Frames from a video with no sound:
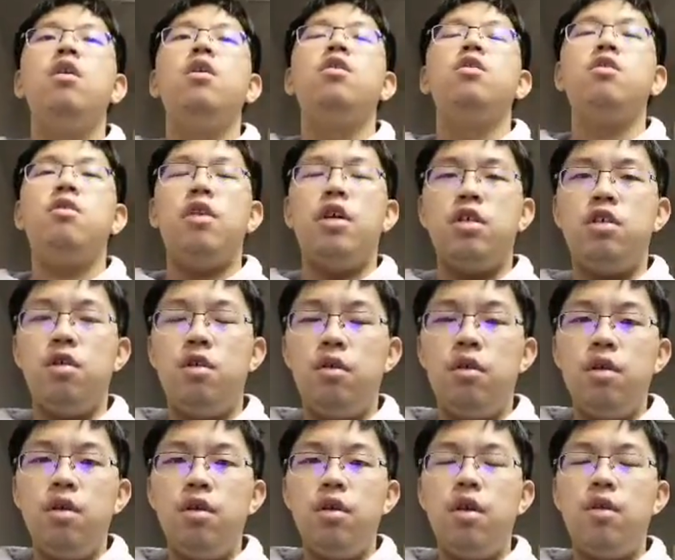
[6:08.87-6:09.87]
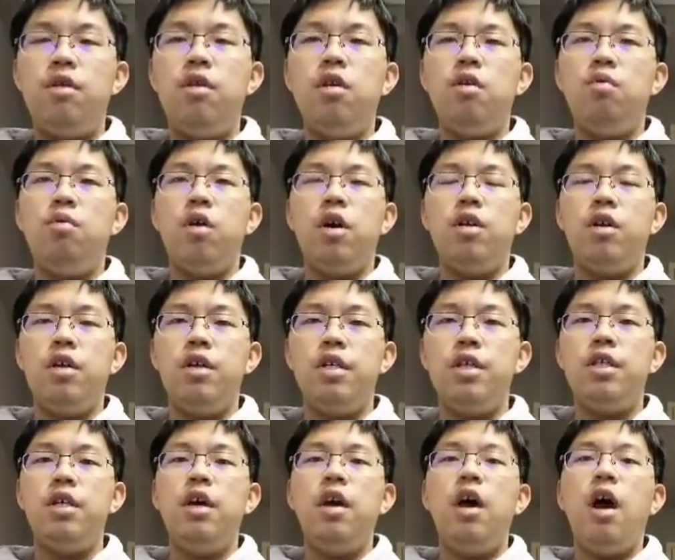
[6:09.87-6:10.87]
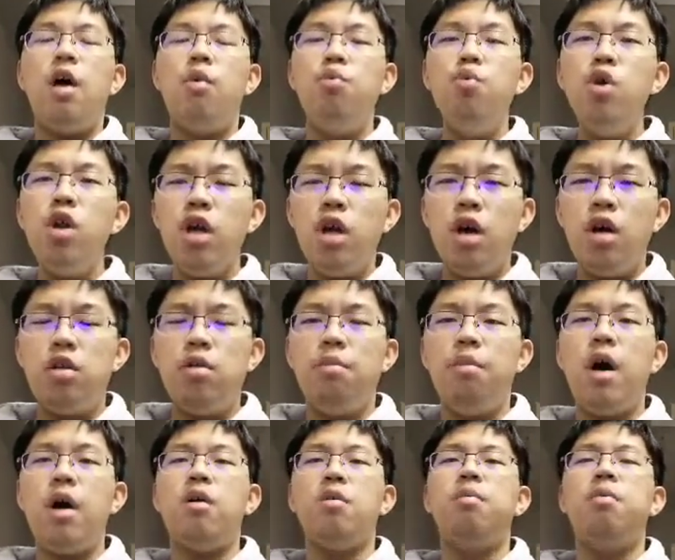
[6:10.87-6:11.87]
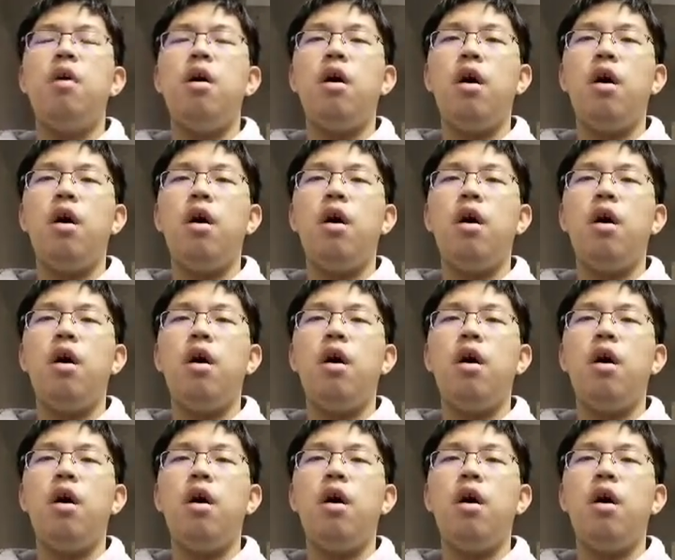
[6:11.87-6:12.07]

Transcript: So that's all. The third one is I really admire